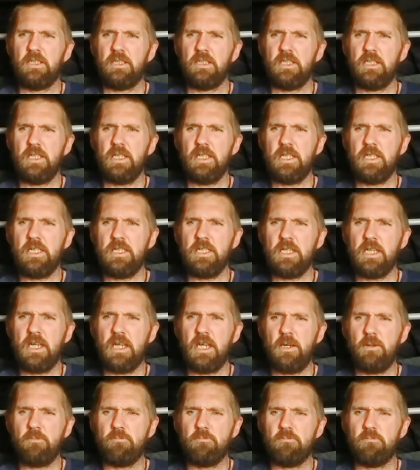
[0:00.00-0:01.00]
He
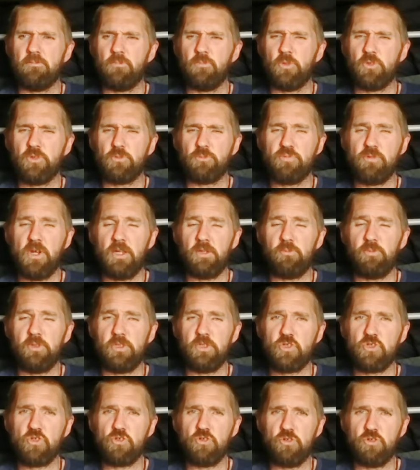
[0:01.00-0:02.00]
was bred with a
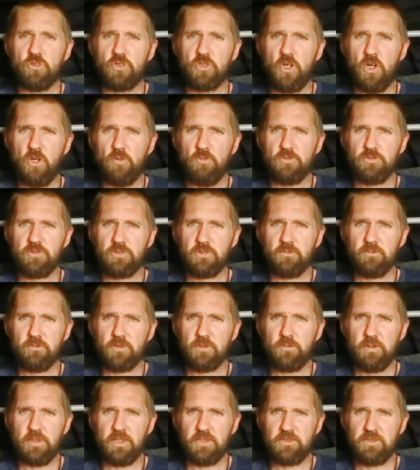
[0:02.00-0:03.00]
short coat, which
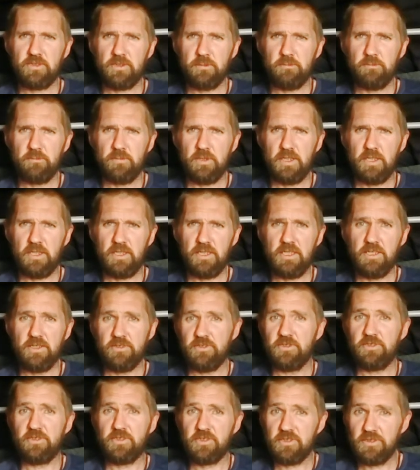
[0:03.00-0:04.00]
makes him
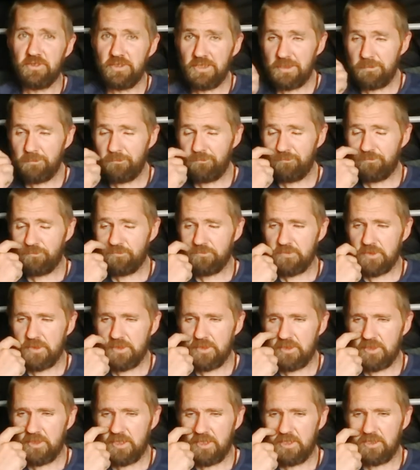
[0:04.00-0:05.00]
easier to clean.
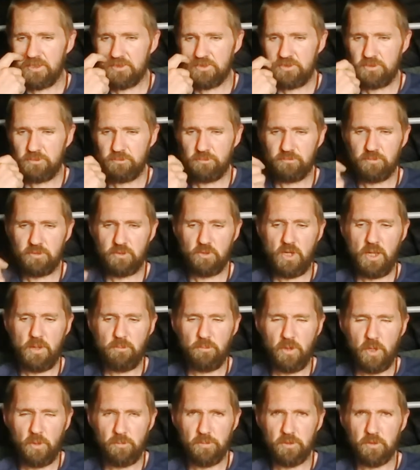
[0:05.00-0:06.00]
It's quite
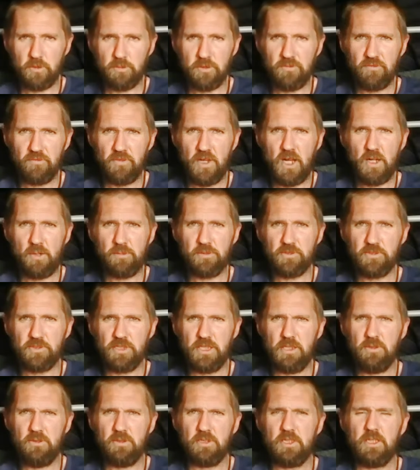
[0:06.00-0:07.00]
popular with farmers
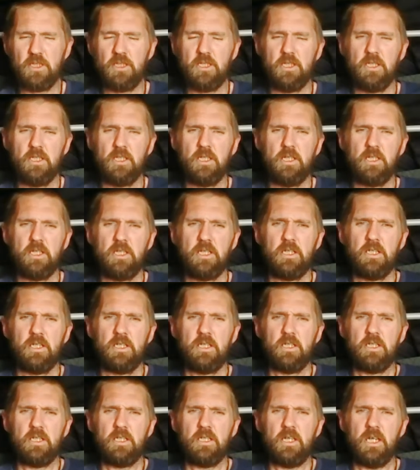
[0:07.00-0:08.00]
now.
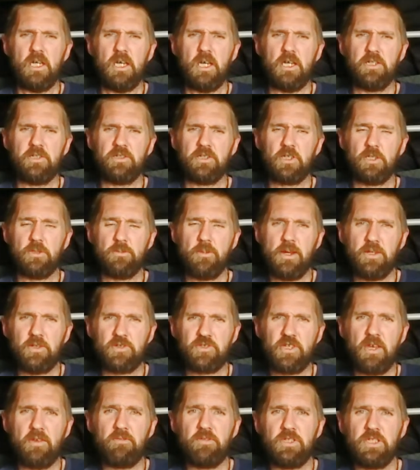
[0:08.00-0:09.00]
And I got him about
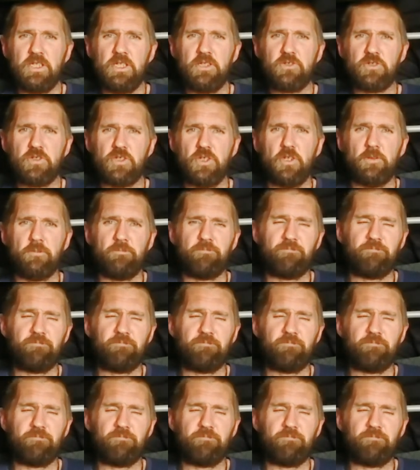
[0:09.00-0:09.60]
7 years ago.